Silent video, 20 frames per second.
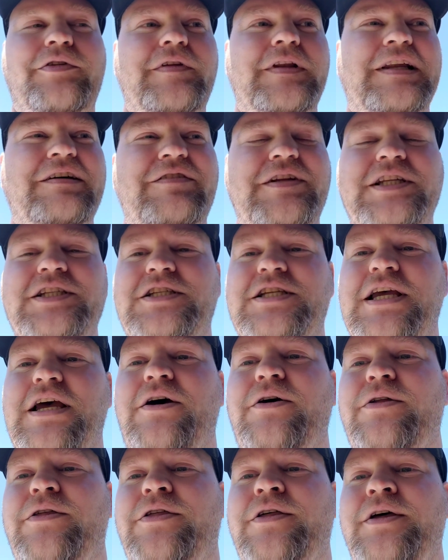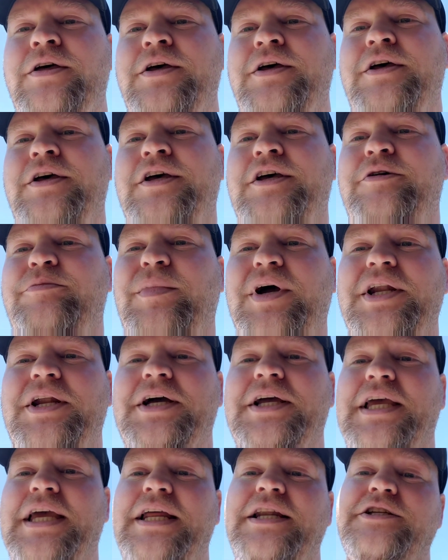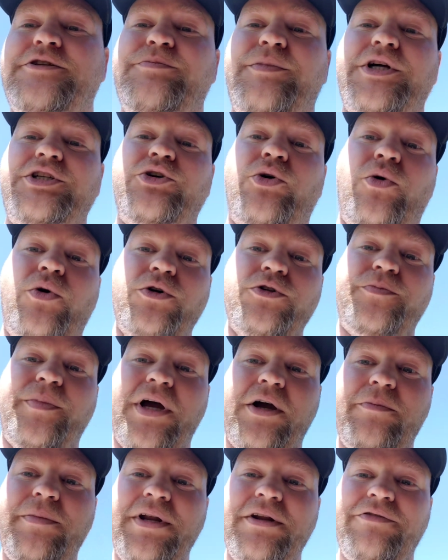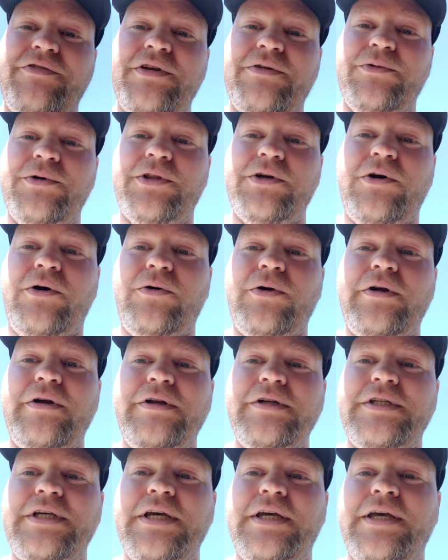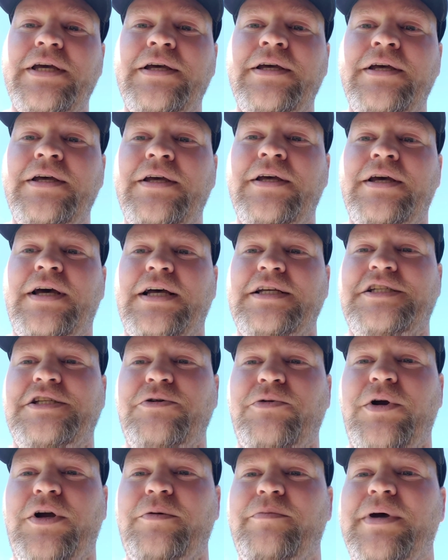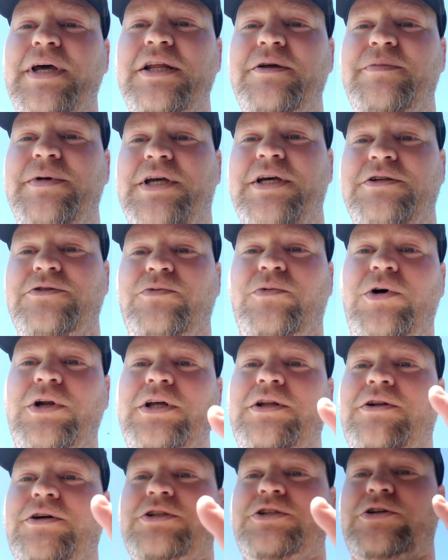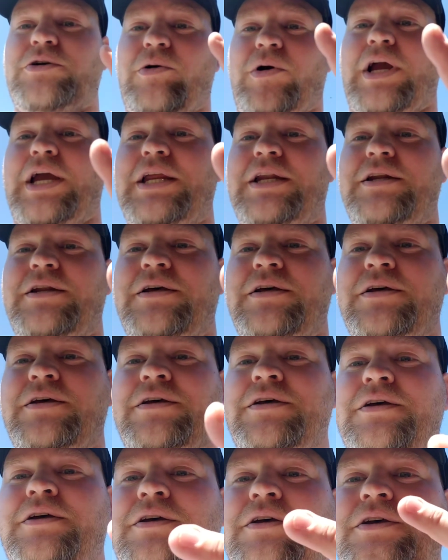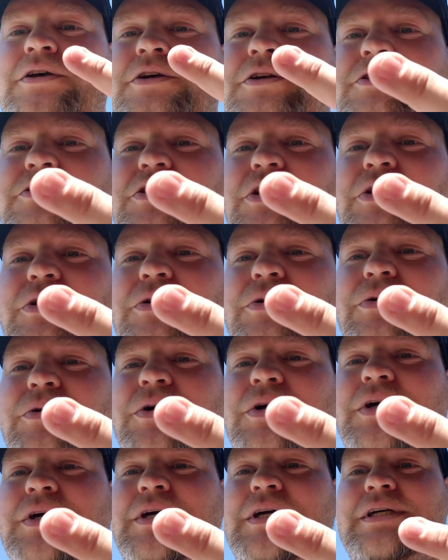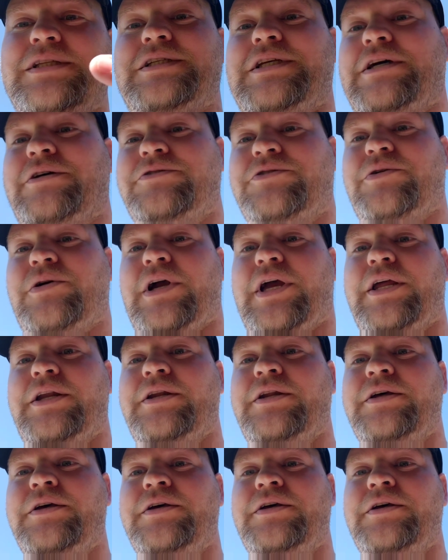If you live in the south, you might not gain as much horsepower benefit with the cold air intake. I still recommend it because, one, it looks great. Two, it sounds great.